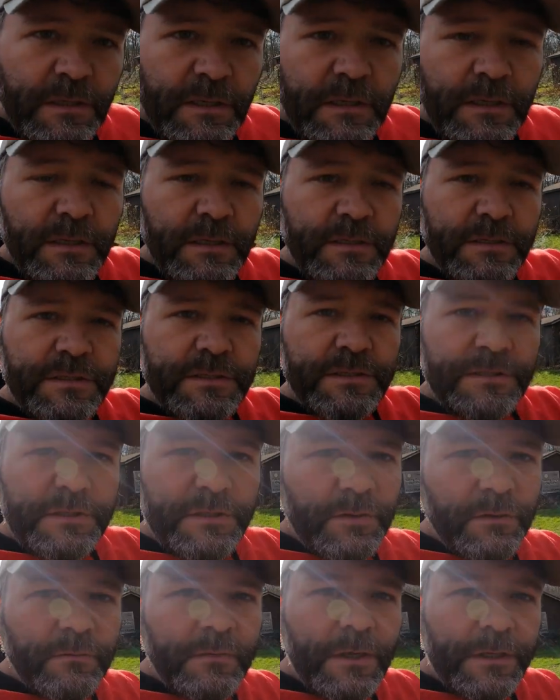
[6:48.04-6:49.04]
uh, she's
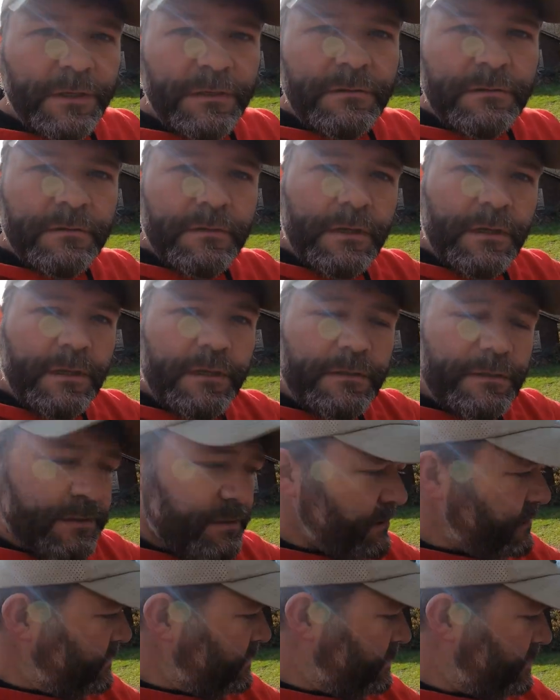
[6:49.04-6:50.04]
still running, and
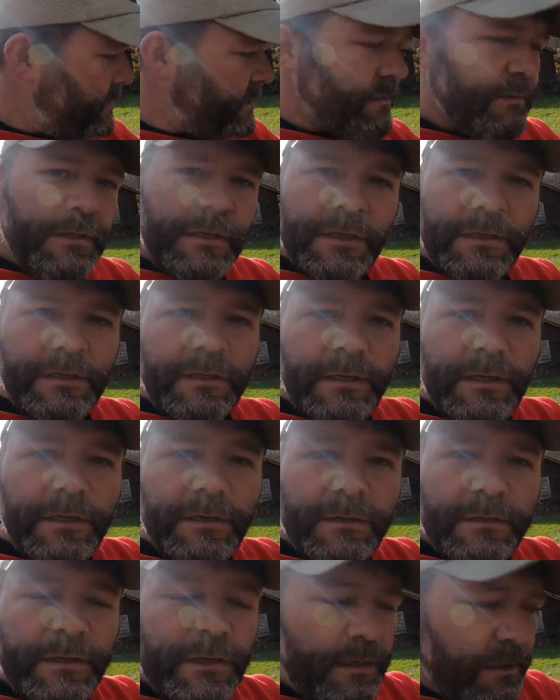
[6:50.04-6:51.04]
she's you know getting
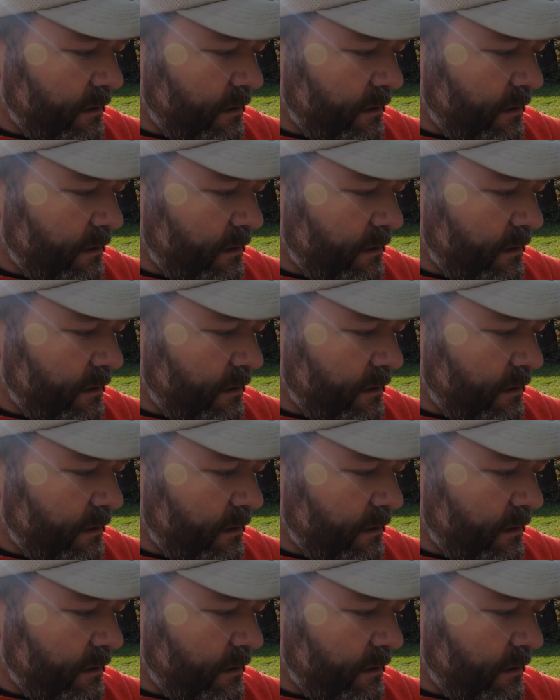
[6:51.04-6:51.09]
here and